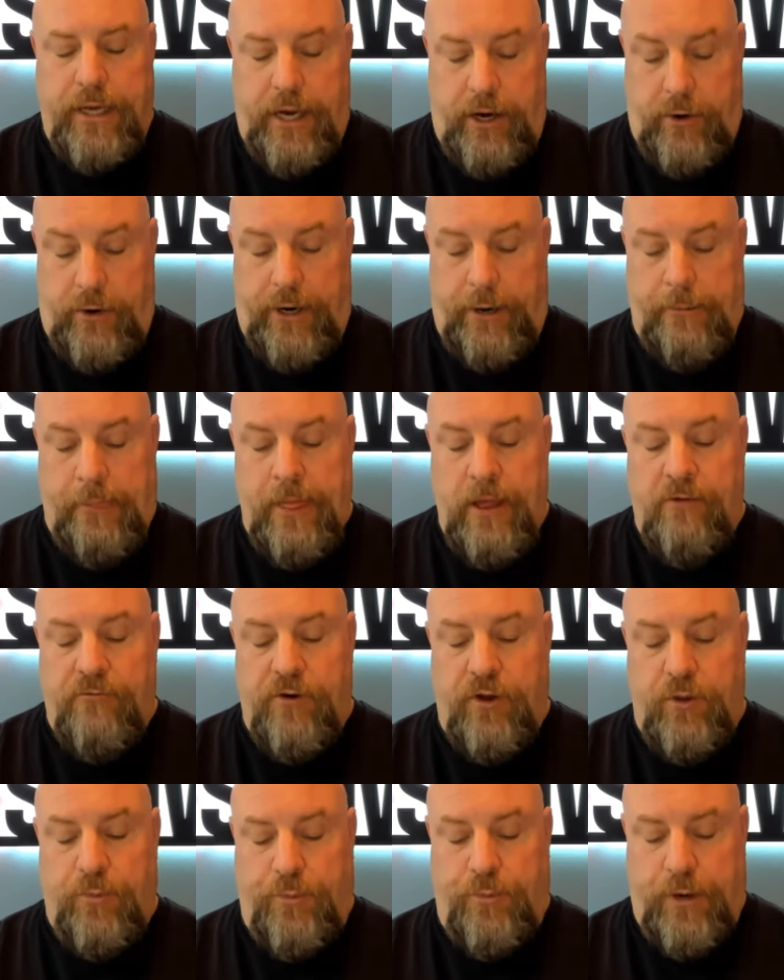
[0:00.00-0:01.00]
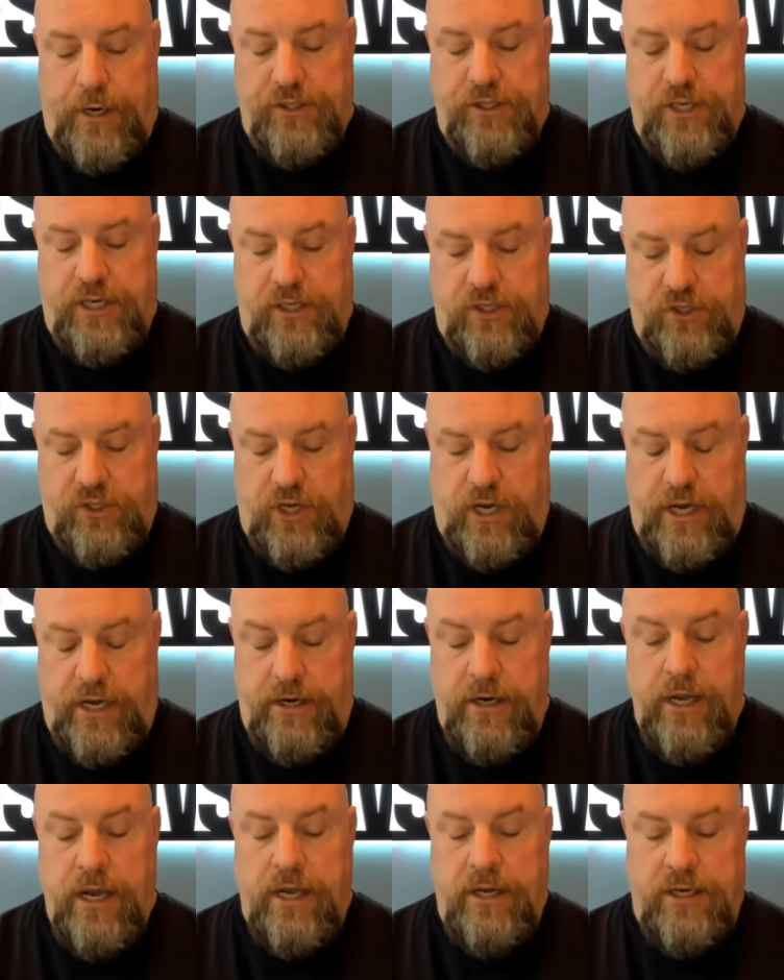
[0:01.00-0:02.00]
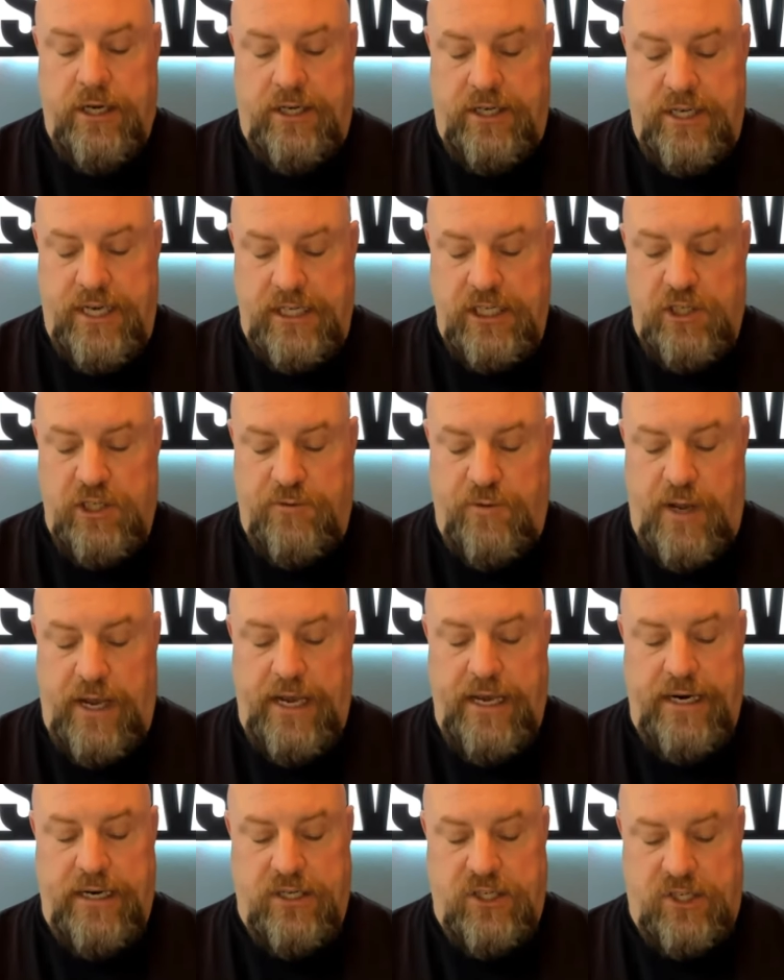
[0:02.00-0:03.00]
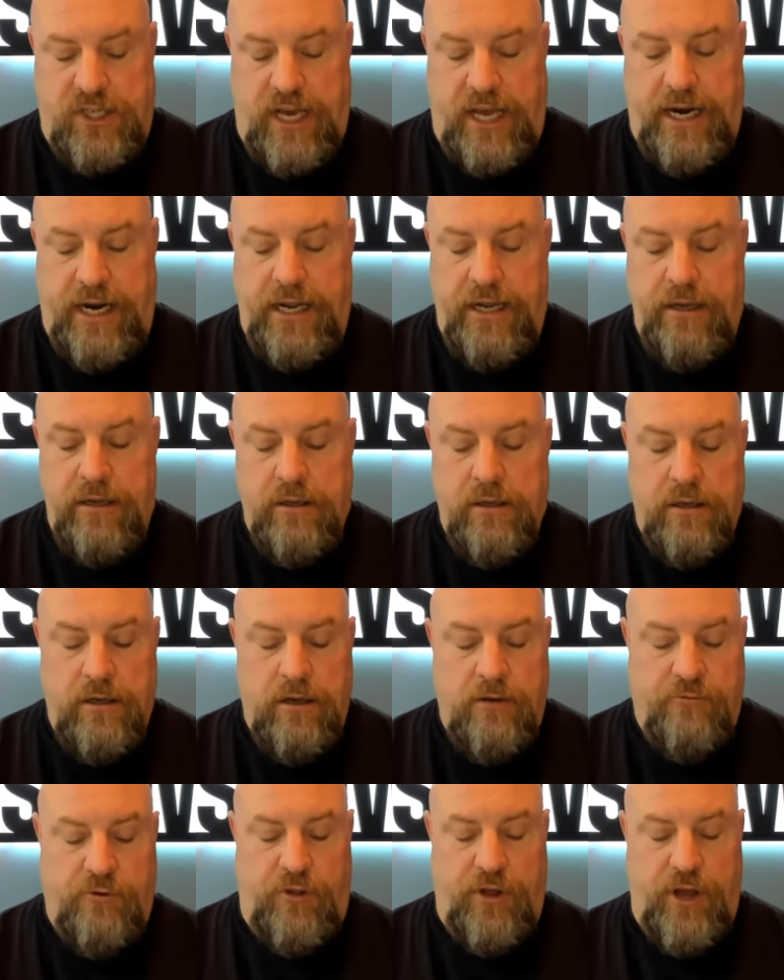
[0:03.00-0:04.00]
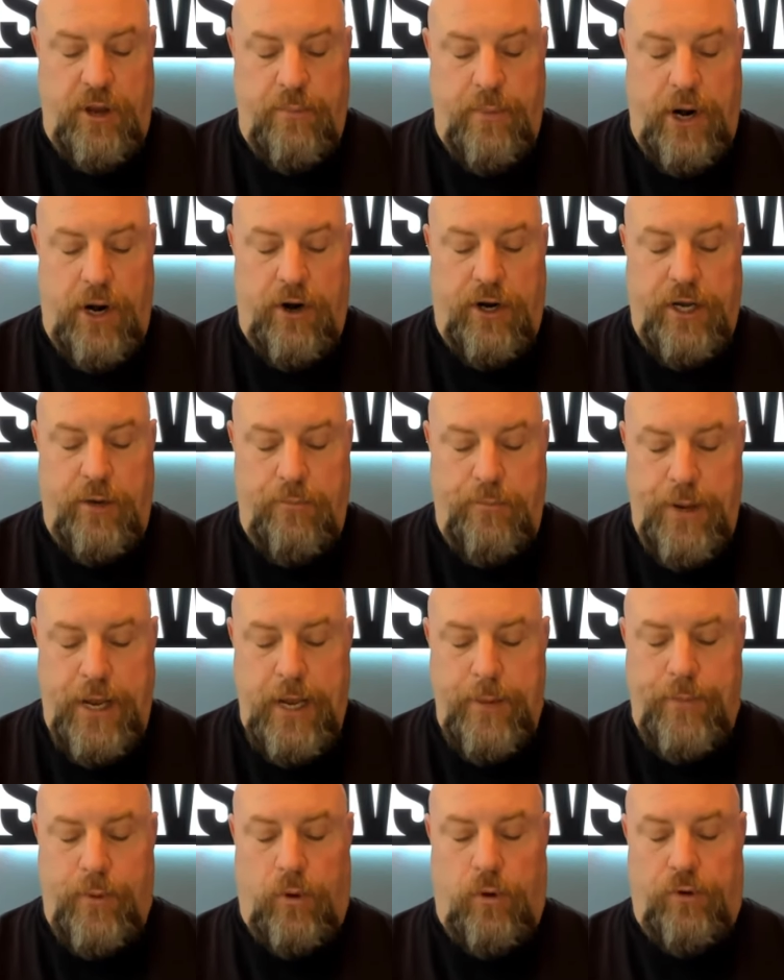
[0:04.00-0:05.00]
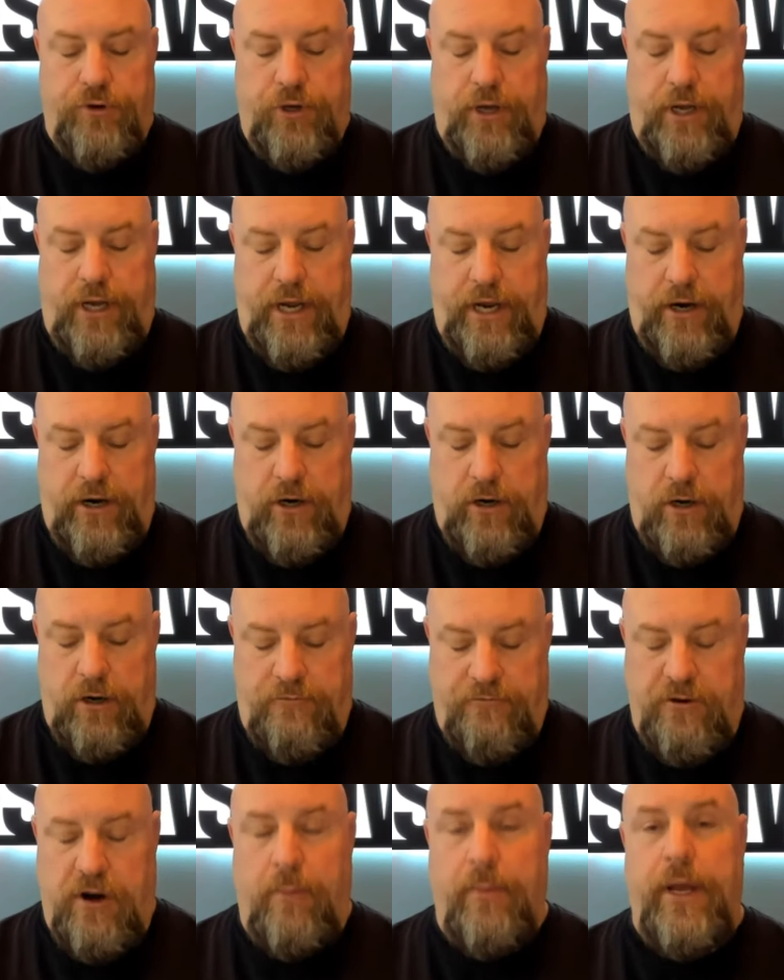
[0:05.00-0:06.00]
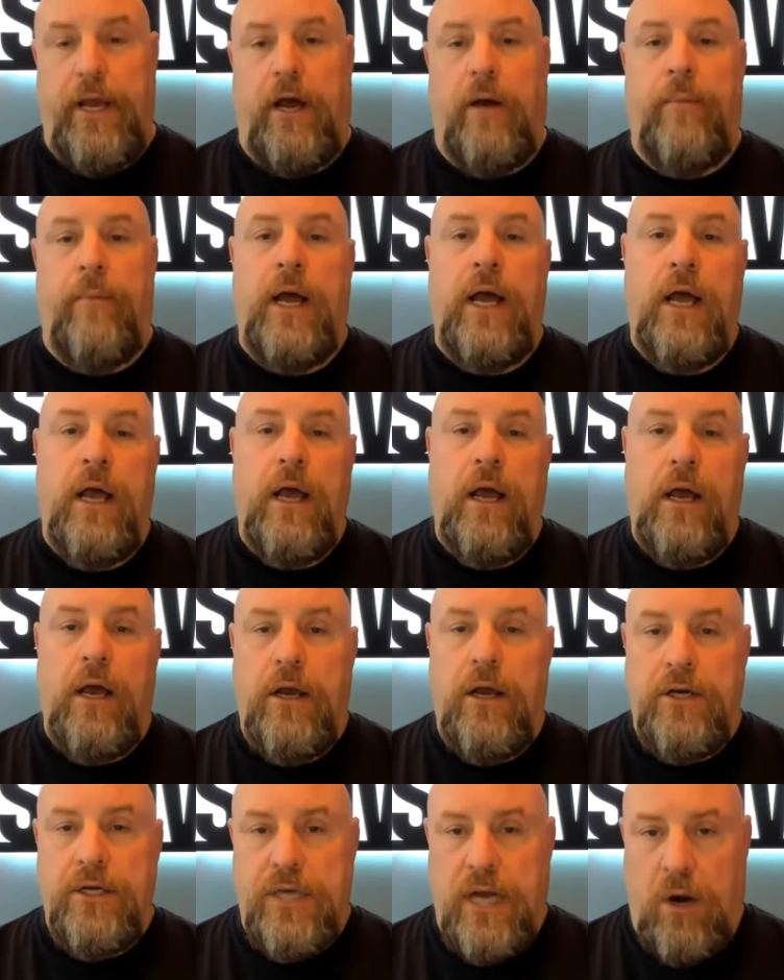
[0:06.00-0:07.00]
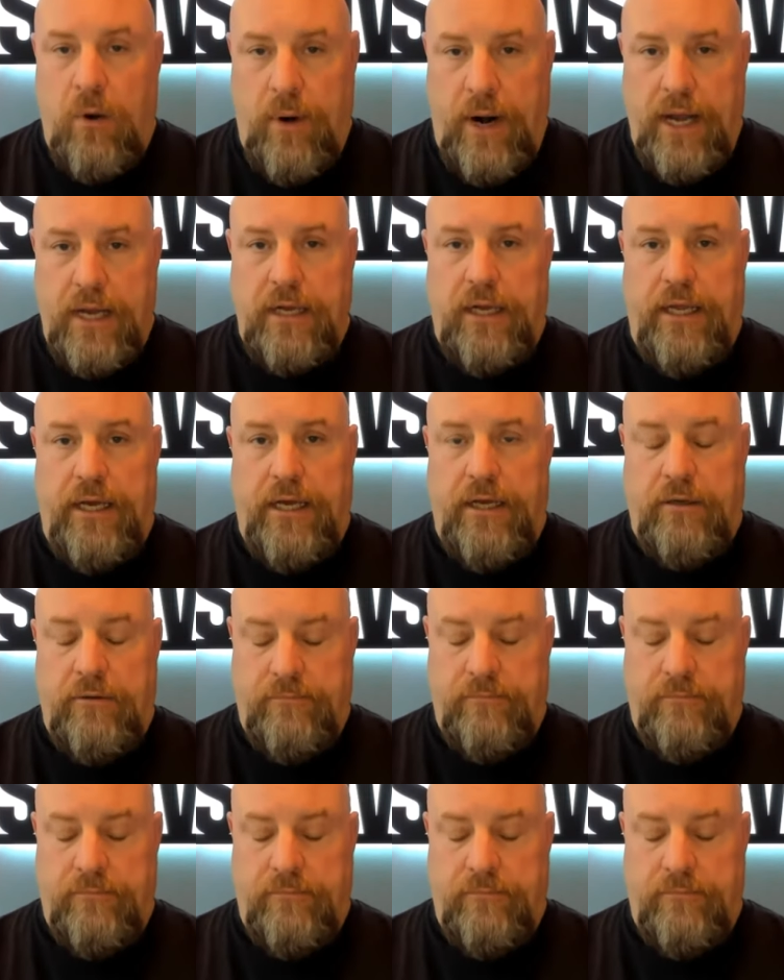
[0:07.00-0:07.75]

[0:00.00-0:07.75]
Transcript: hearing for the president's son to testify in a setting for the American people to hear from him directly.